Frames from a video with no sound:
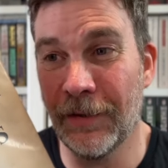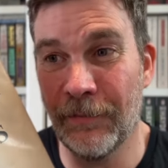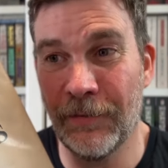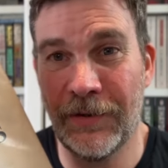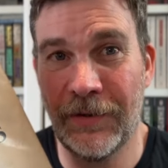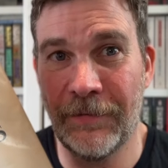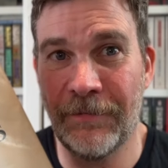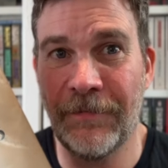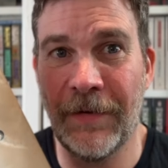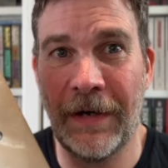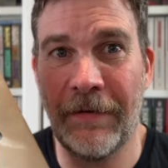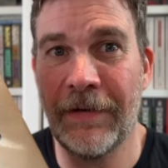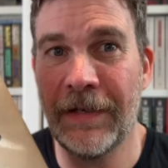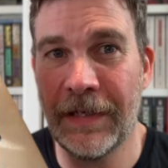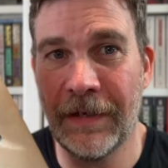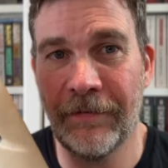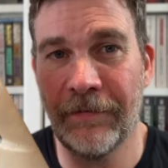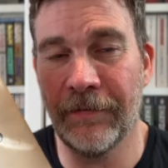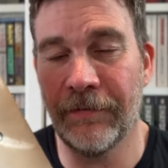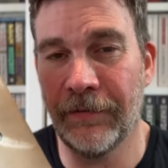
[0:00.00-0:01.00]
which is very
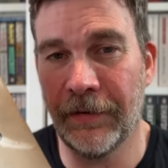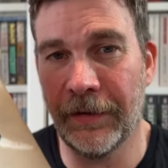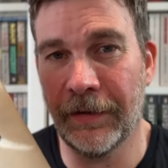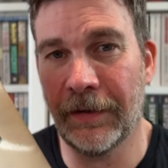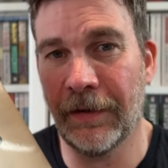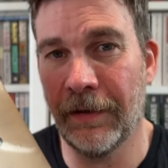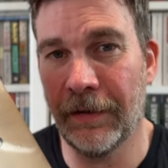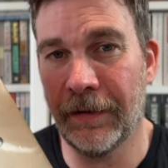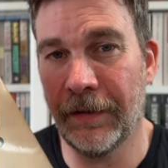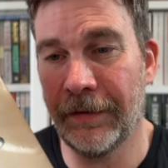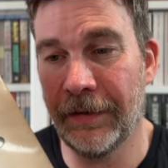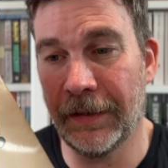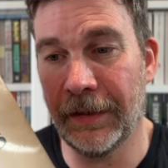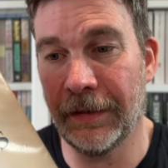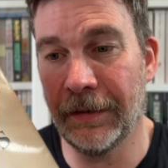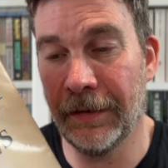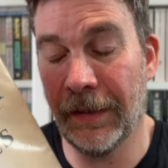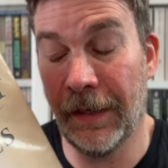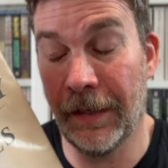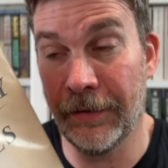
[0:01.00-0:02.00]
different from the kind of
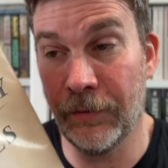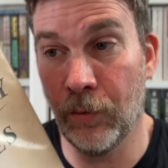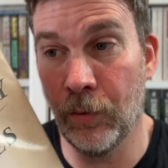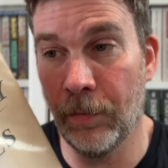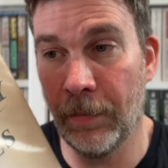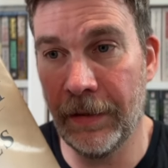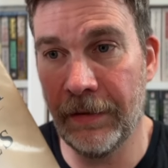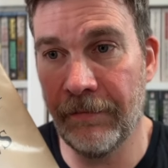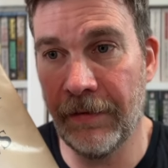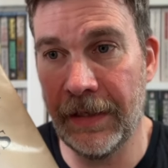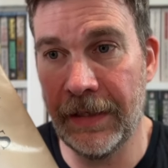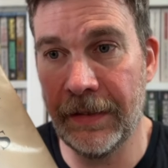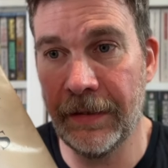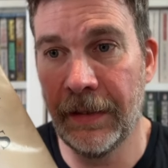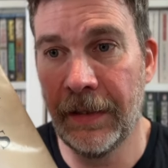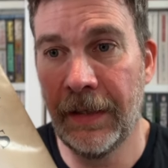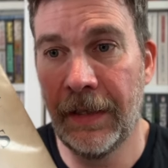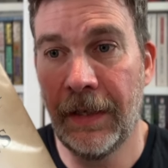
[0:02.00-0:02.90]
thing I normally read.